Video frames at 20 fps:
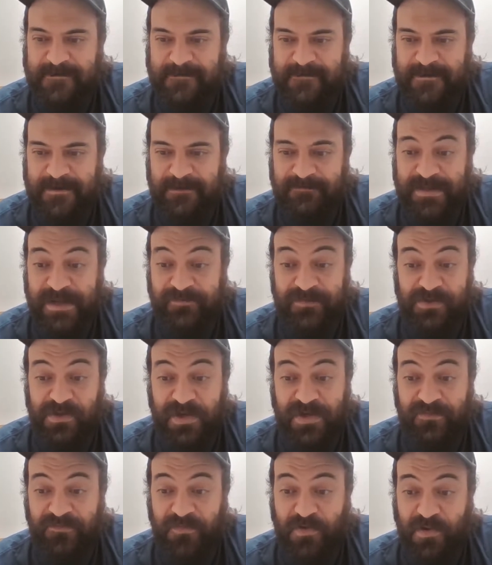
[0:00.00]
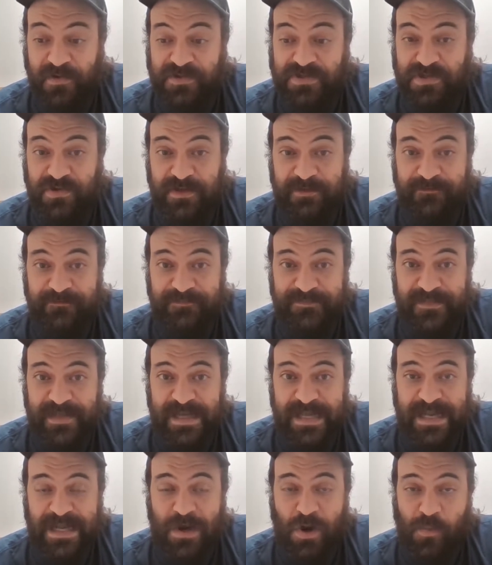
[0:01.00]
Definitely looking forward to it,
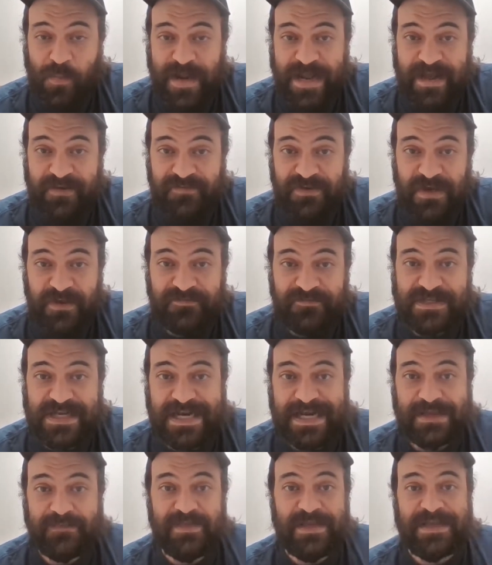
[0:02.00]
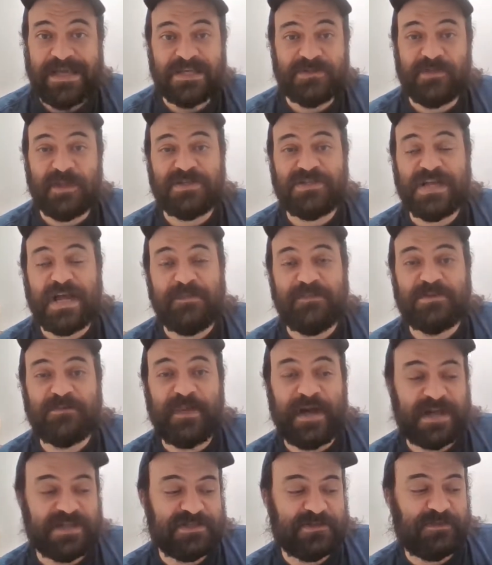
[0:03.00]
and I hope I have enough time, as much time as
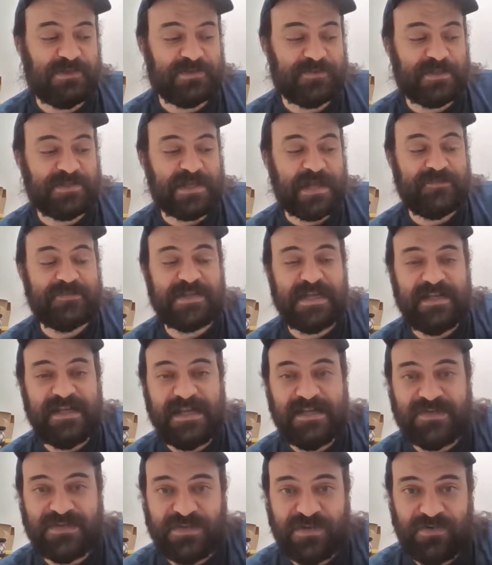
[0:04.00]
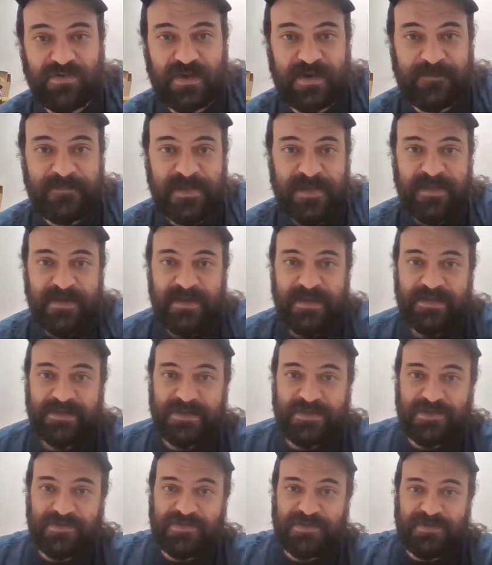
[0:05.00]
possible, as much time as I need to
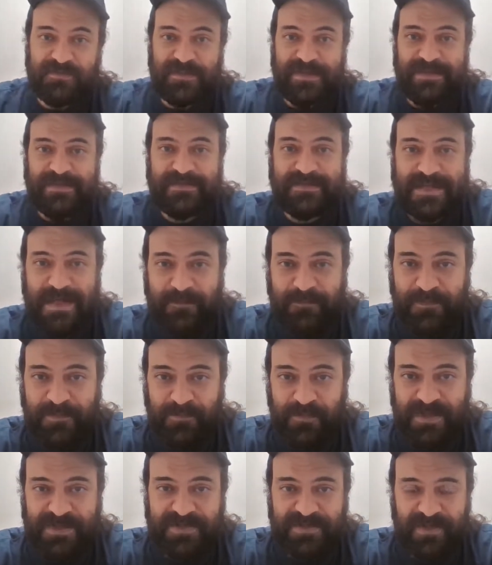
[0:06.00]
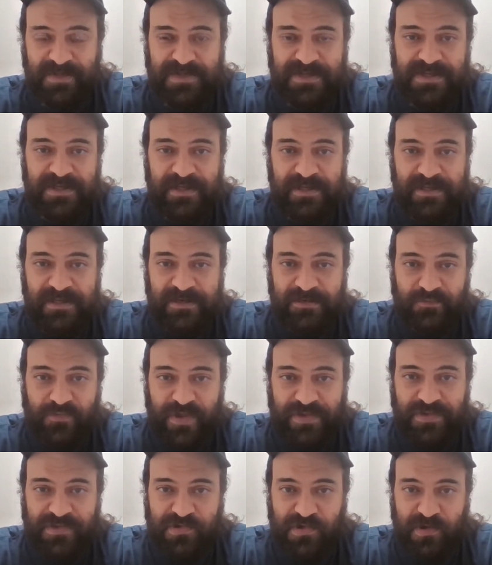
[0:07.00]
do some in-depth research
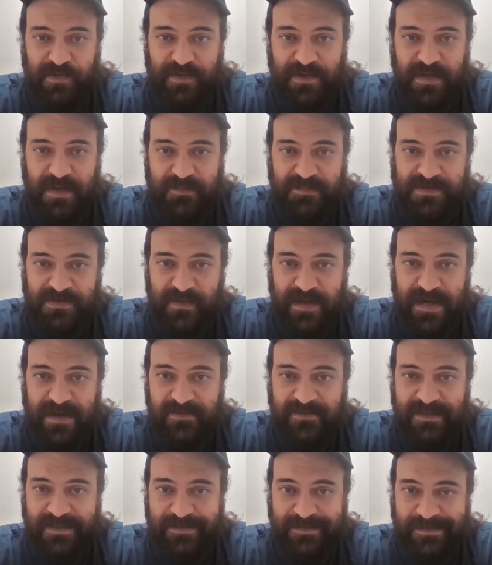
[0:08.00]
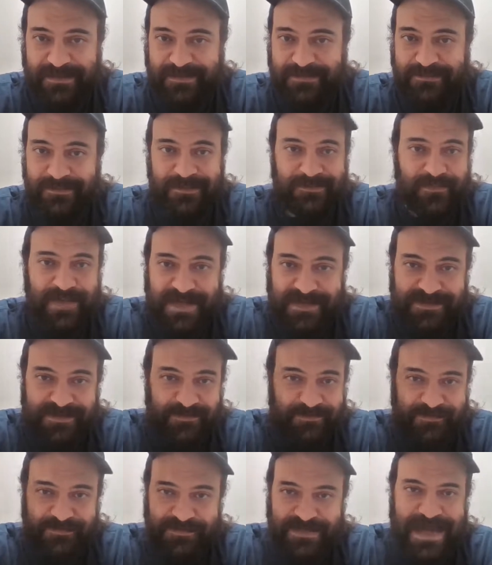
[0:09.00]
when the tournament comes around and make
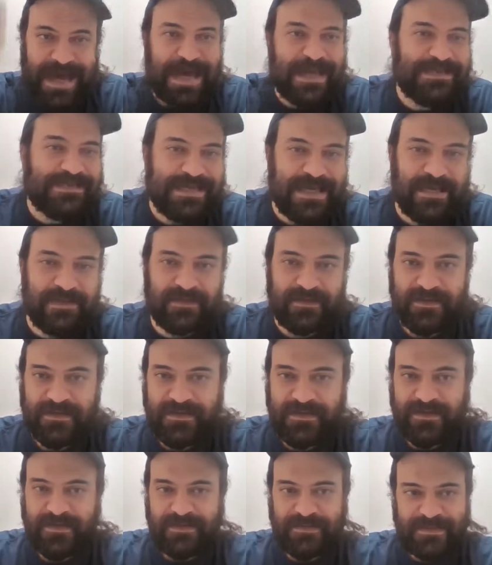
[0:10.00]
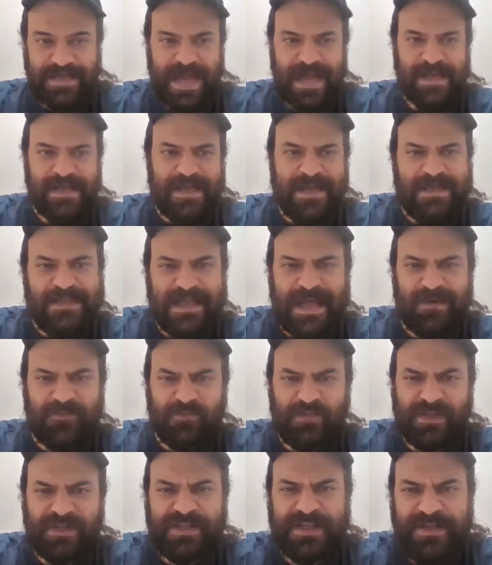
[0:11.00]
some content that
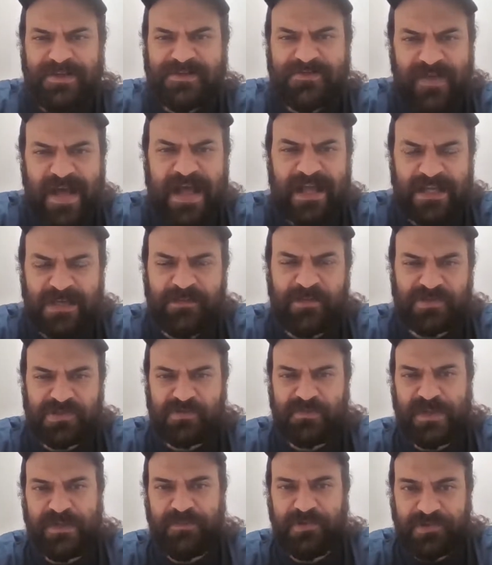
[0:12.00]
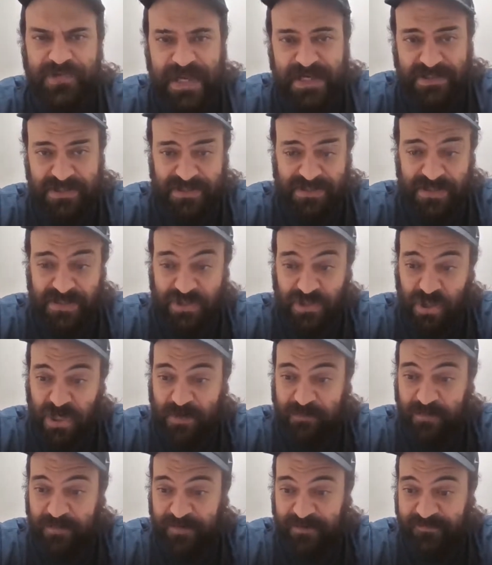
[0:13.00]
really is valuable to people, not just
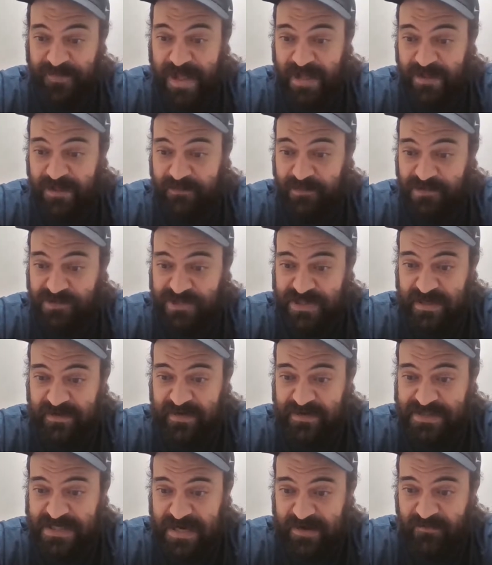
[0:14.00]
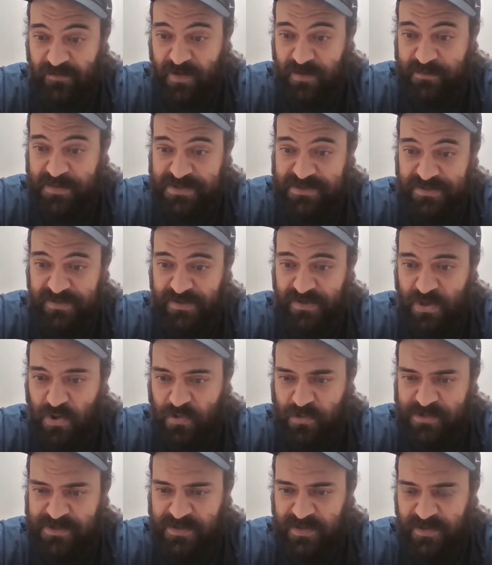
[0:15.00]
enjoyable, but valuable. Shout out to everyone, Mr.
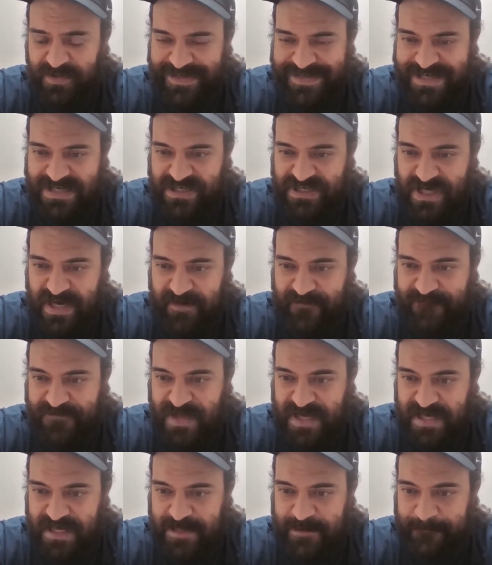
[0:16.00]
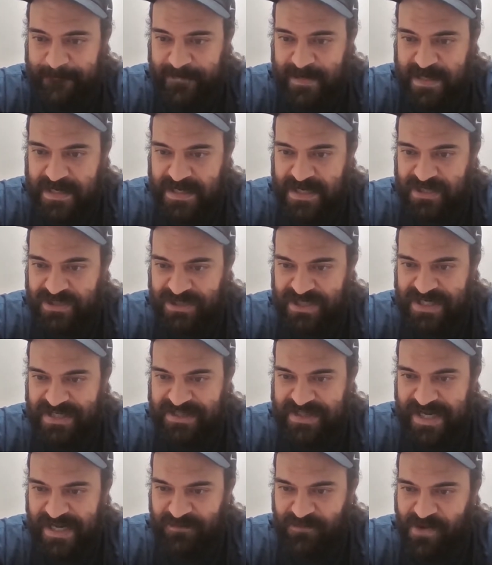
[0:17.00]
Gogster, EJV,
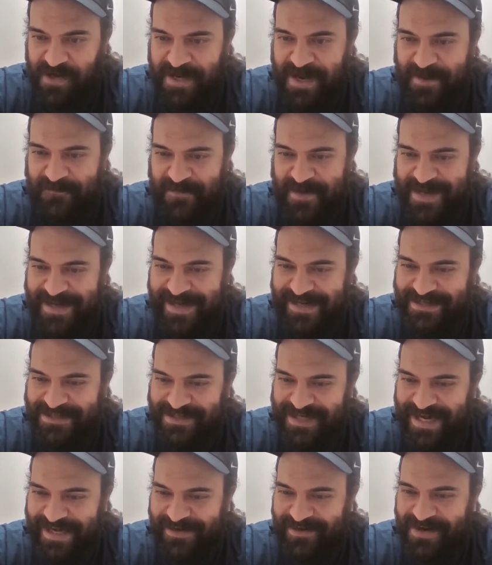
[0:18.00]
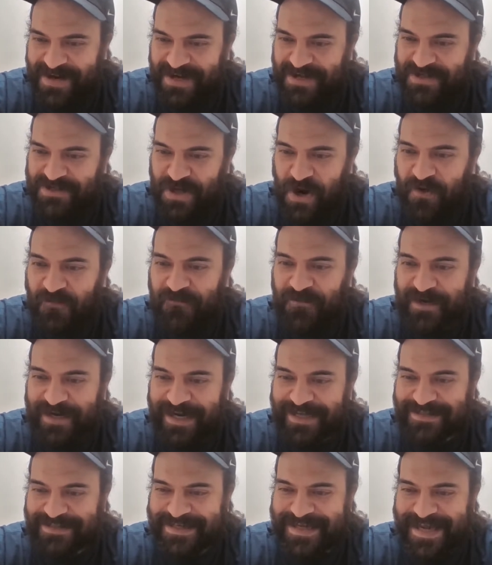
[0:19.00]
Cheesehead, what up, Pete and Chatter? Don't
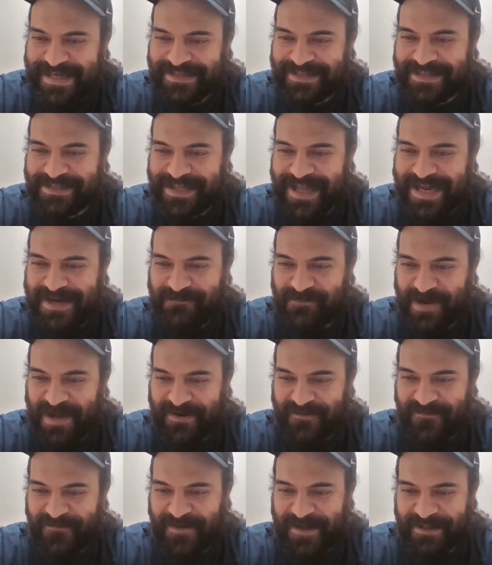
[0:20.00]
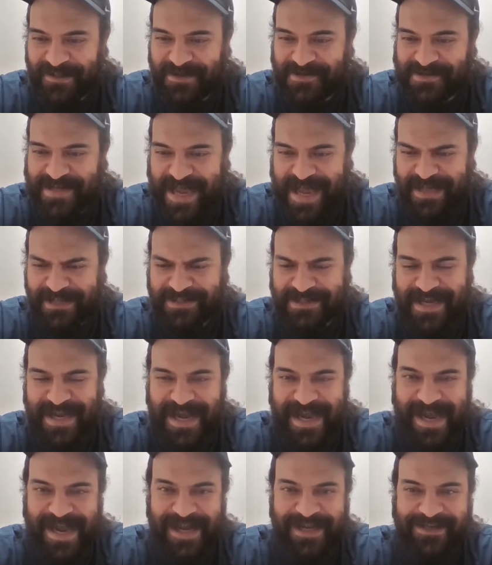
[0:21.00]
forget to hit the like button, fellows. Hell
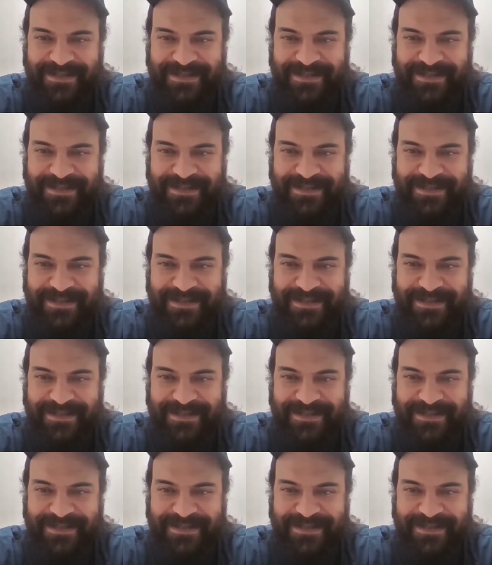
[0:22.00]
yeah.